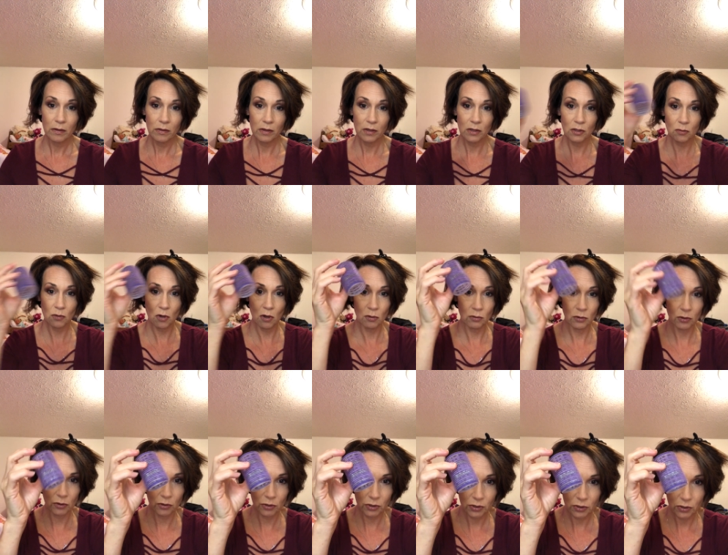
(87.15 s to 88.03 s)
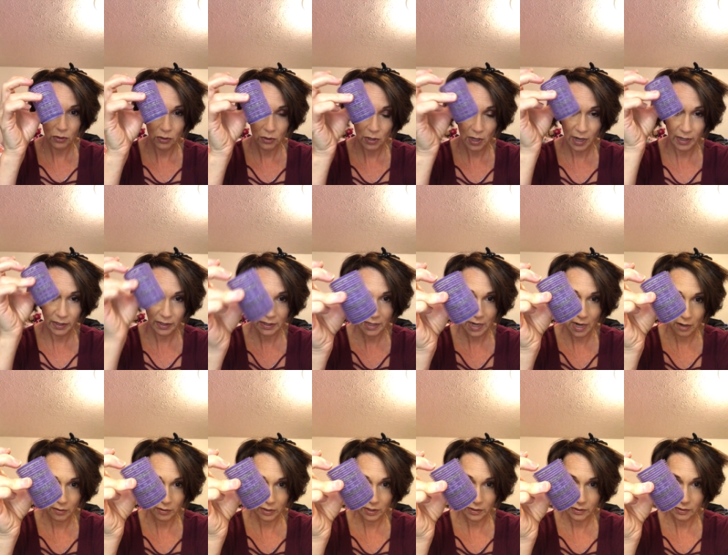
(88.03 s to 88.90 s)
these rollers at
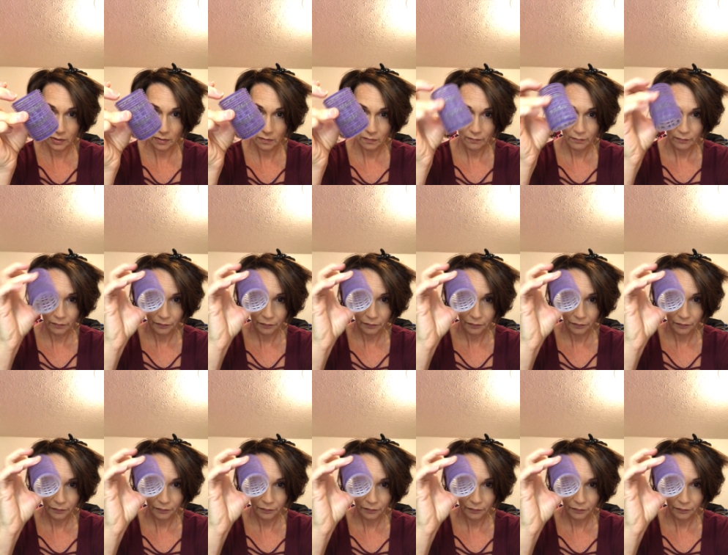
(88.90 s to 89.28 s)
Sally's.